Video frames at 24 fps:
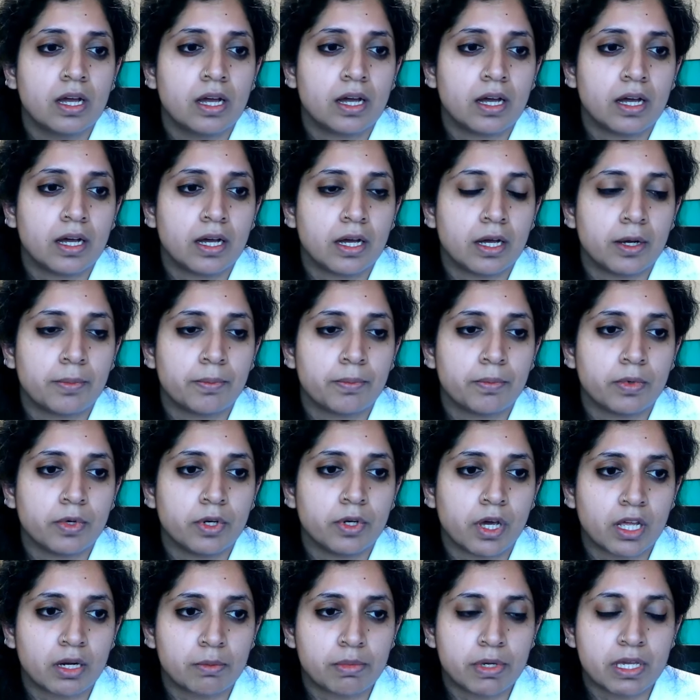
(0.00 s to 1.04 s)
Um,
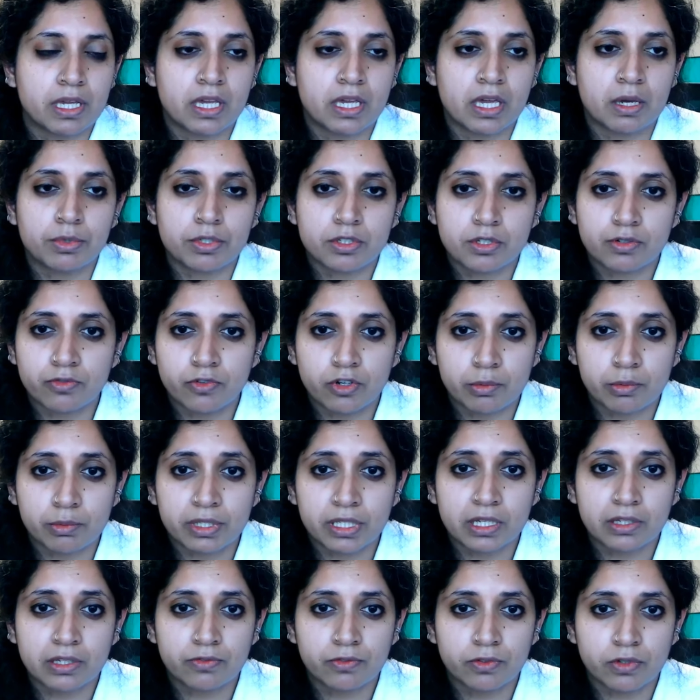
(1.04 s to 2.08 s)
not being able to
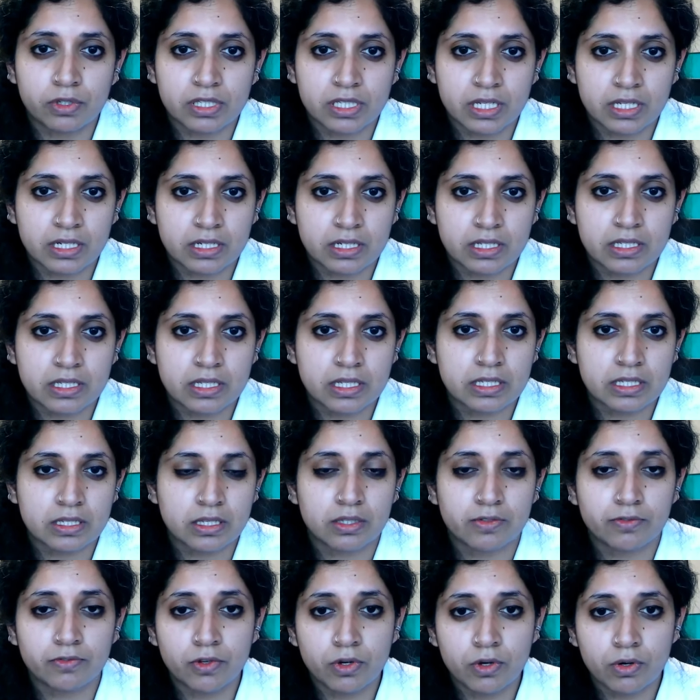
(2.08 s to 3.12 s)
formulate full sentences on the
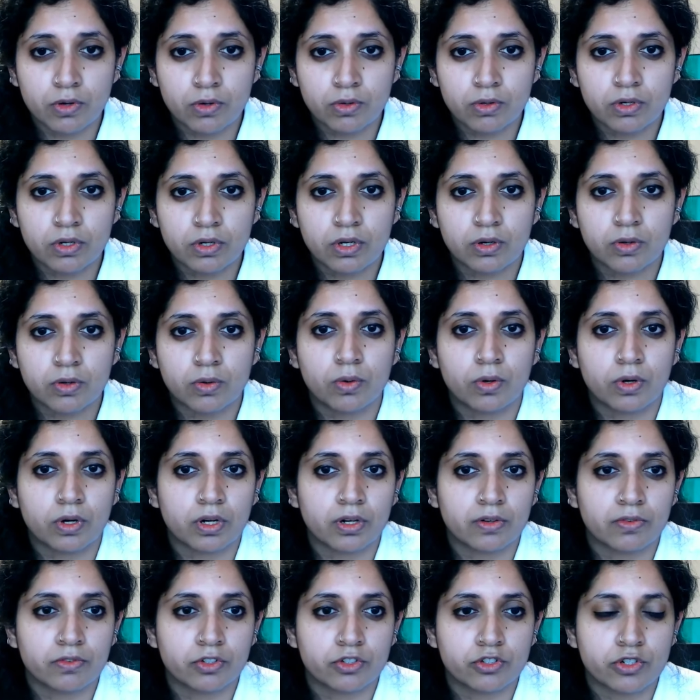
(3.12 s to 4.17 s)
phone, or
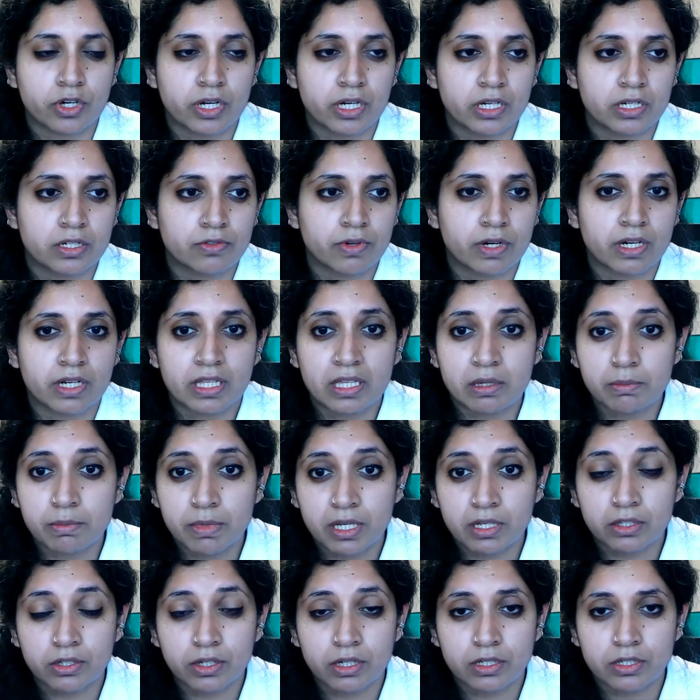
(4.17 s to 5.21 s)
if they're trying to write an
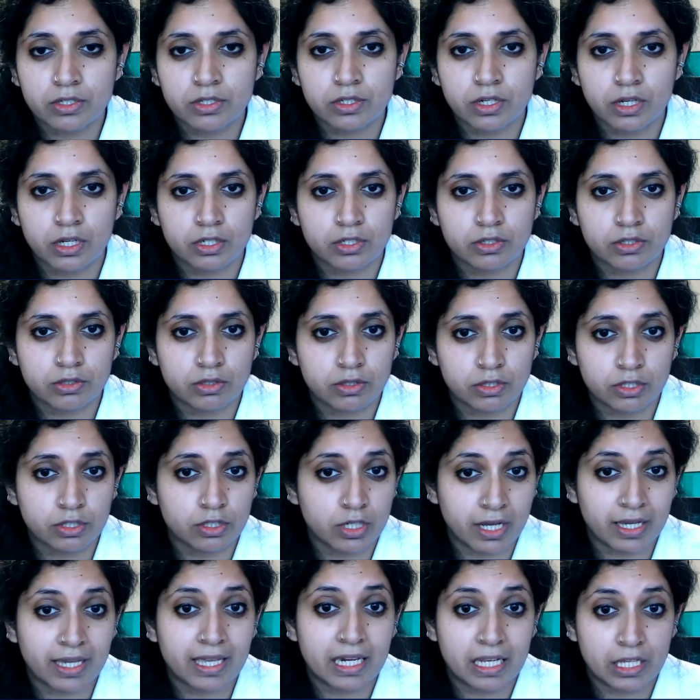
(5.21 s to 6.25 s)
email, not not
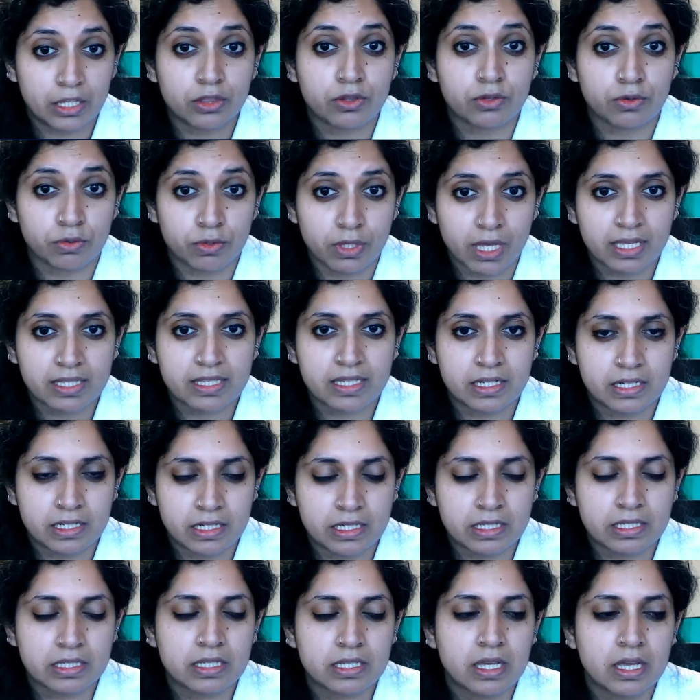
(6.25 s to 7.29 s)
not getting through that
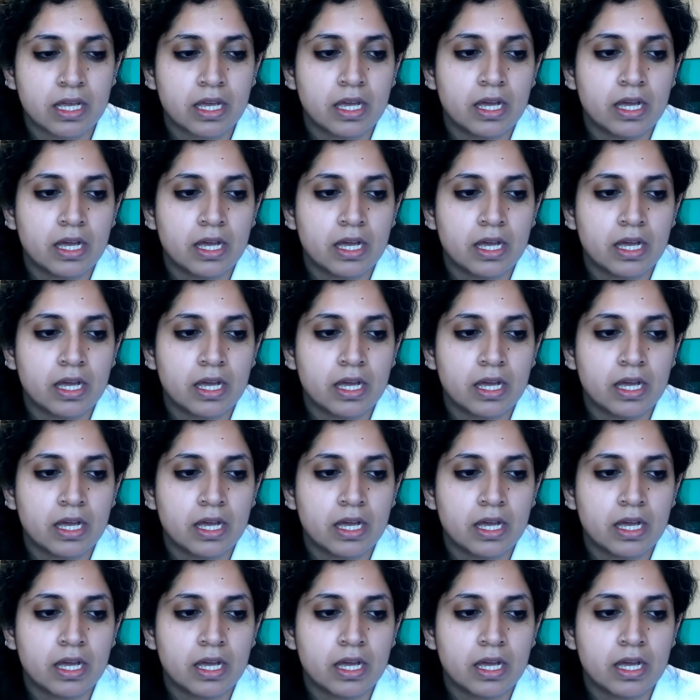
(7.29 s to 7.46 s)
sentence.